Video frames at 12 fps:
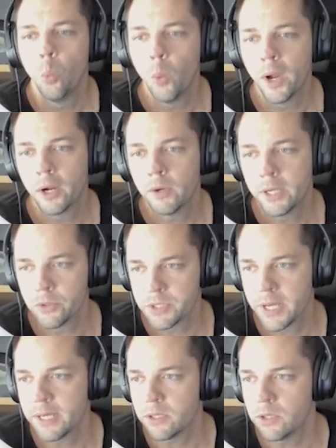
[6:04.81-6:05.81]
where it'll
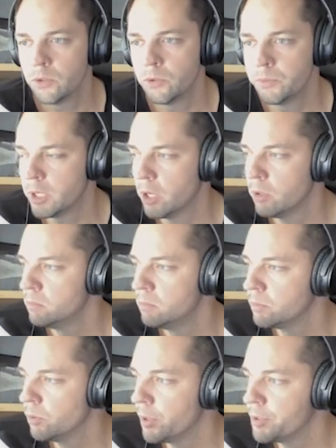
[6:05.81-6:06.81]
take you, you'll
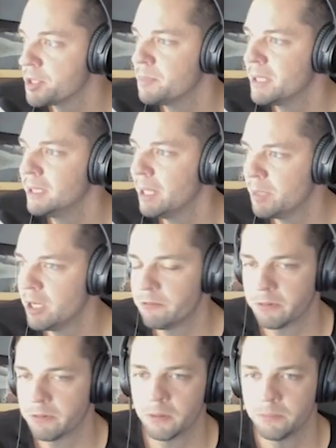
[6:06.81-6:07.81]
also be limited
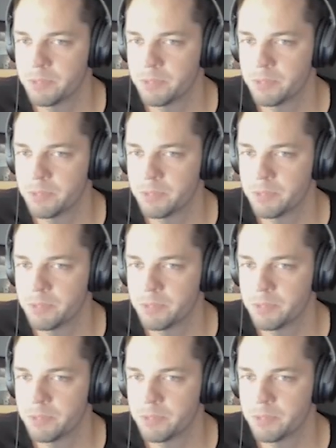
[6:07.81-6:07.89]
for